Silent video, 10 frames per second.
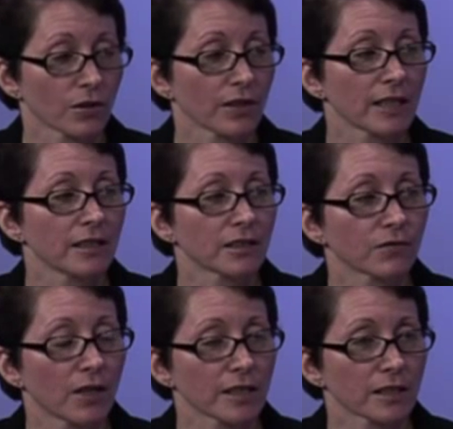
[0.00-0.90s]
they need to
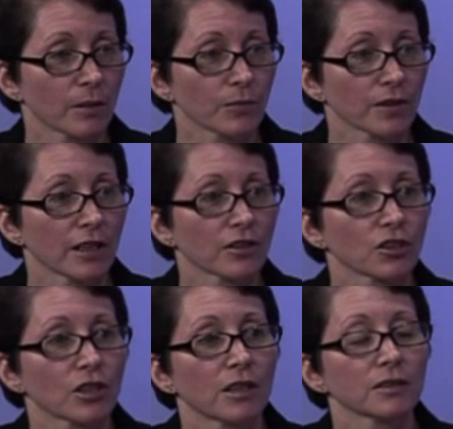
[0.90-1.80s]
find something that the
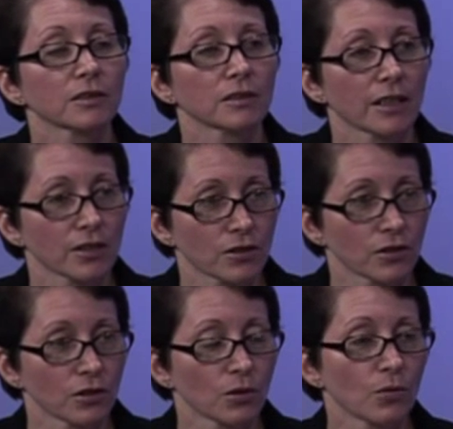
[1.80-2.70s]
child likes to
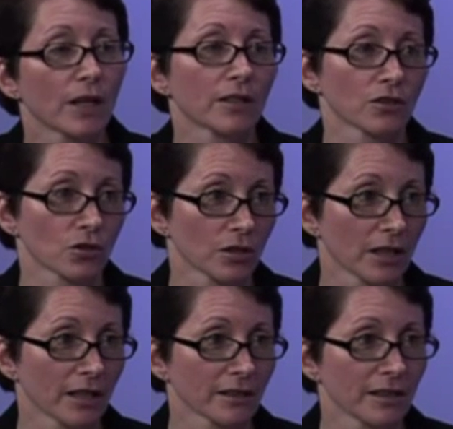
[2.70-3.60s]
do and is good
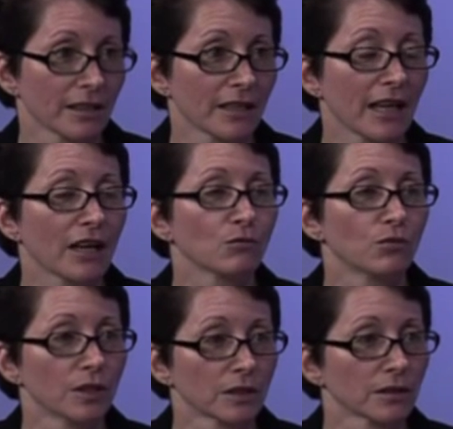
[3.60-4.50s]
at, and
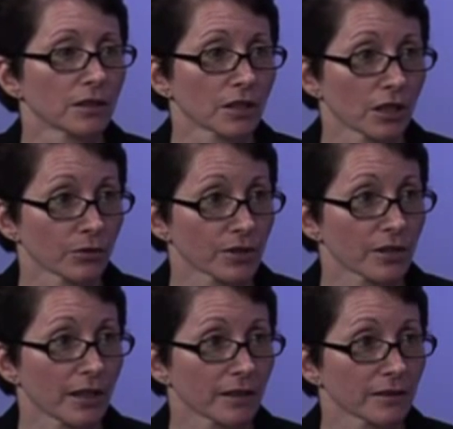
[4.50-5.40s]
really encourage that.